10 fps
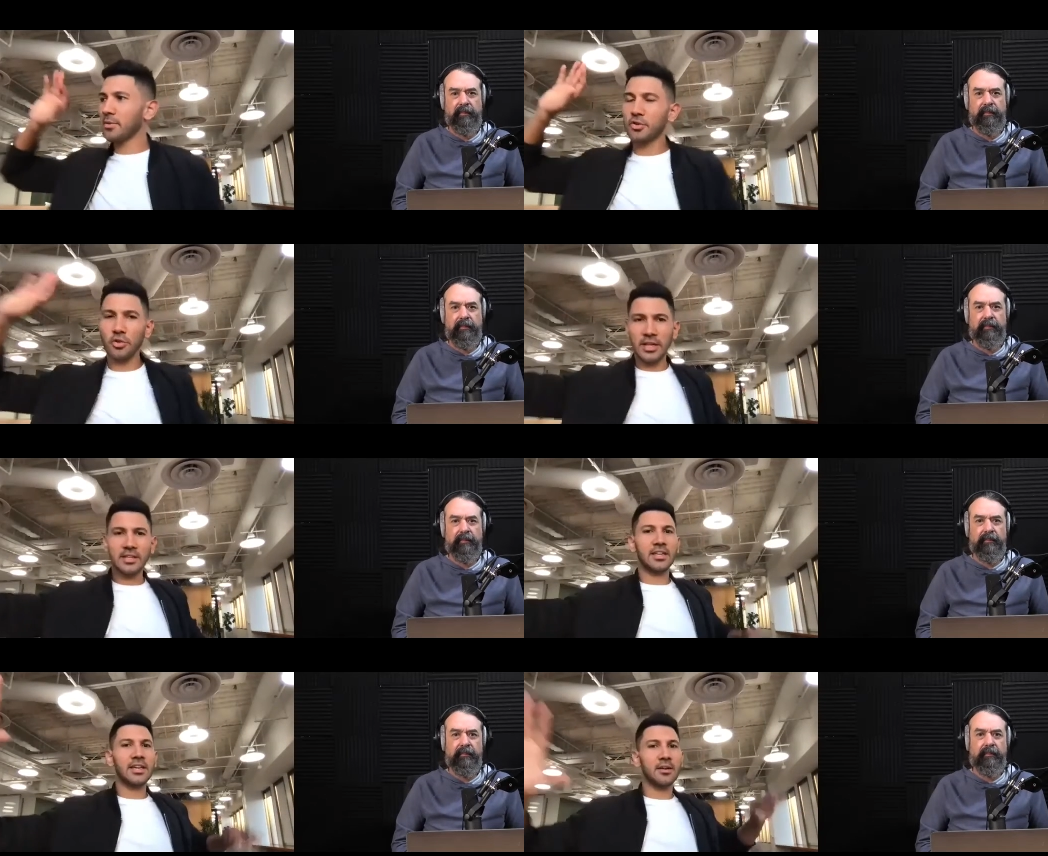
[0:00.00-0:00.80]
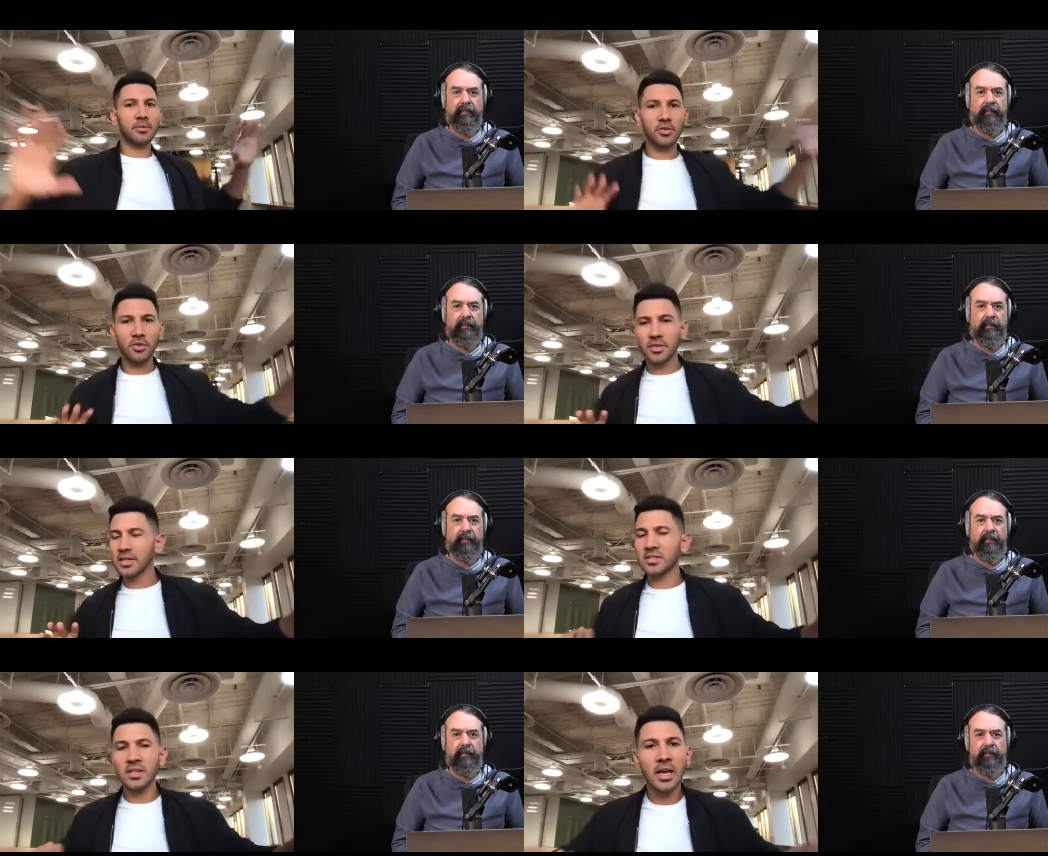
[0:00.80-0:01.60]
Speaker 1: I'm going to do LinkedIn. I'm going to do
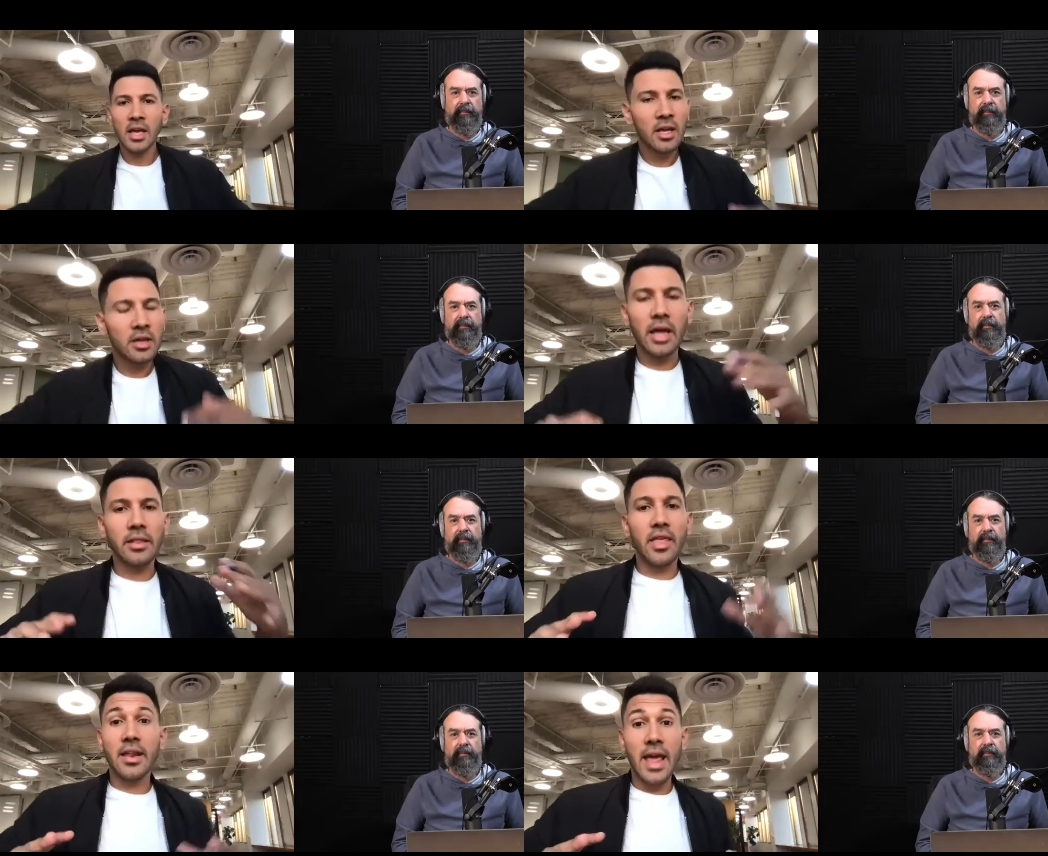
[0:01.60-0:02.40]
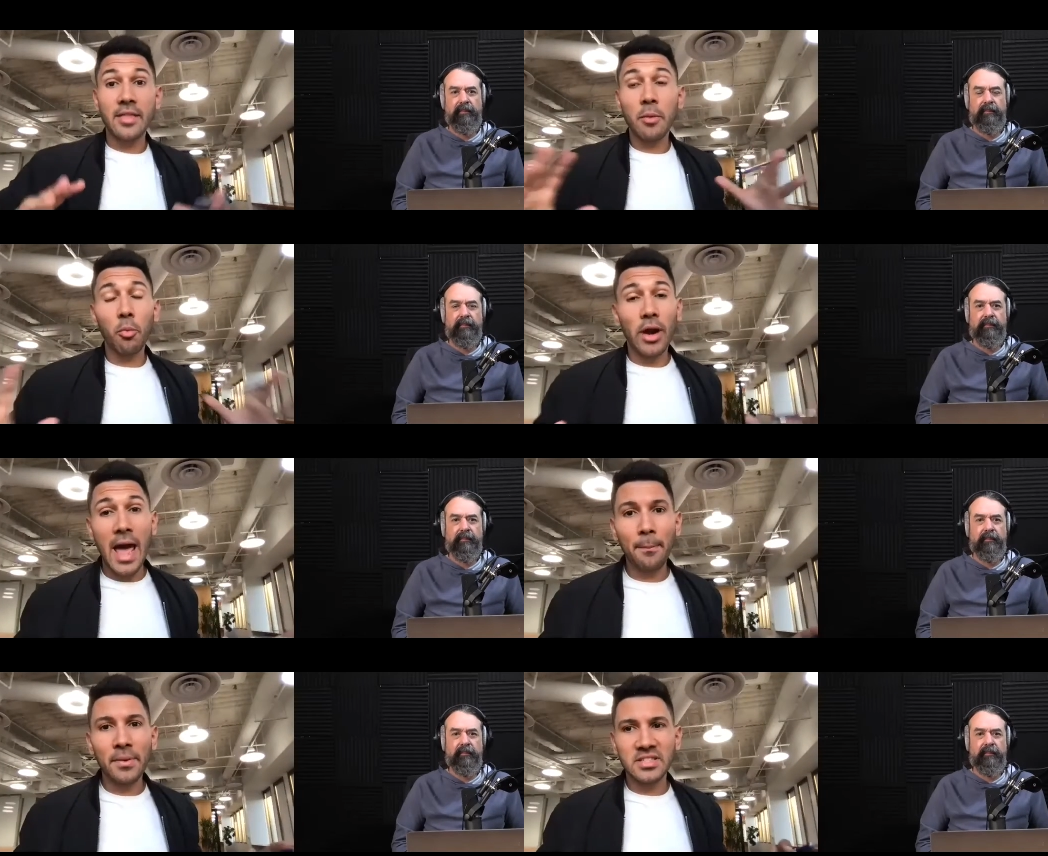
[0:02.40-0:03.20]
this and then and then what
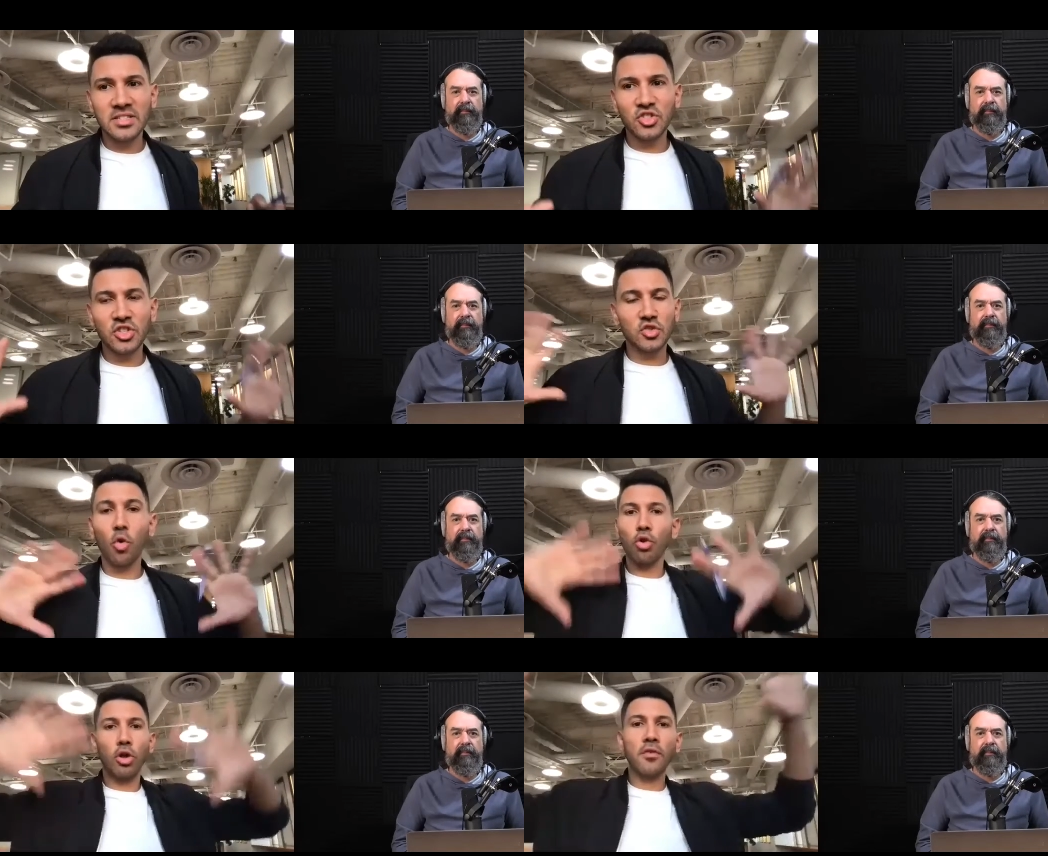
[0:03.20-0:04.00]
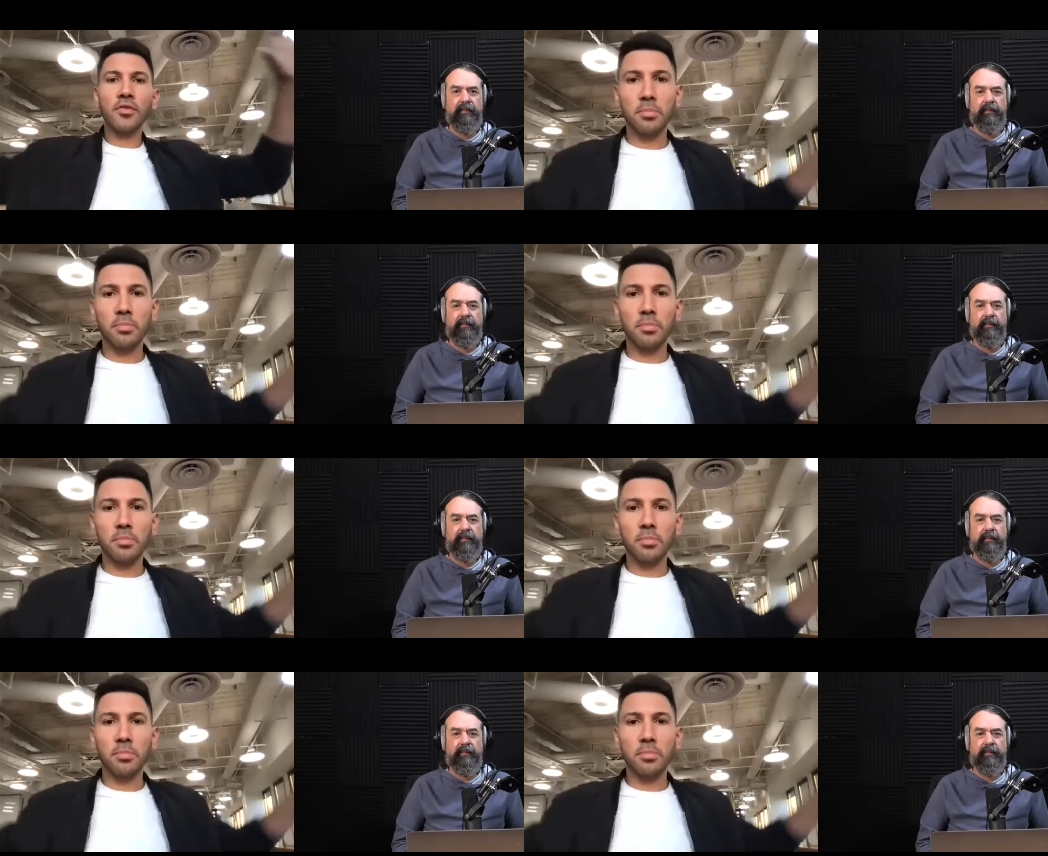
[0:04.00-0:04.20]
happens it's just all over the